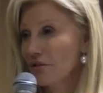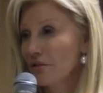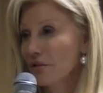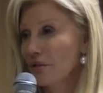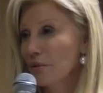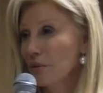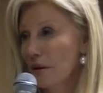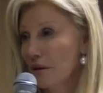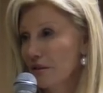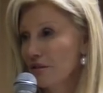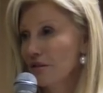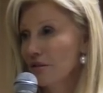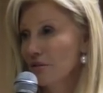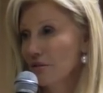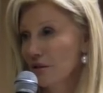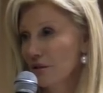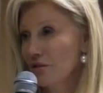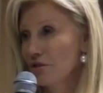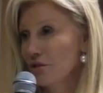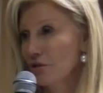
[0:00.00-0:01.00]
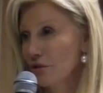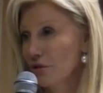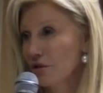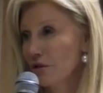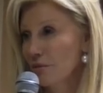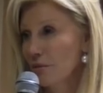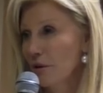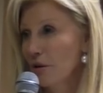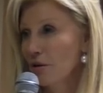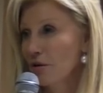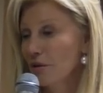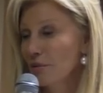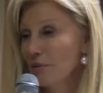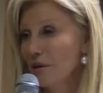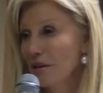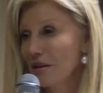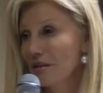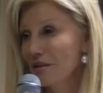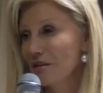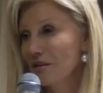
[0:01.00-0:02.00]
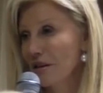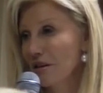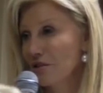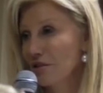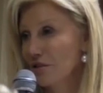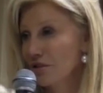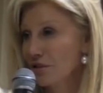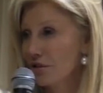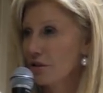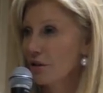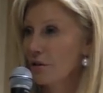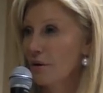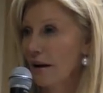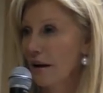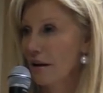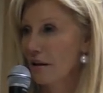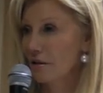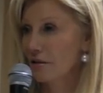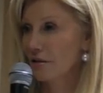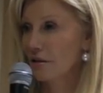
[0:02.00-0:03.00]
for the ones that are in short-term holding because they're just corralled.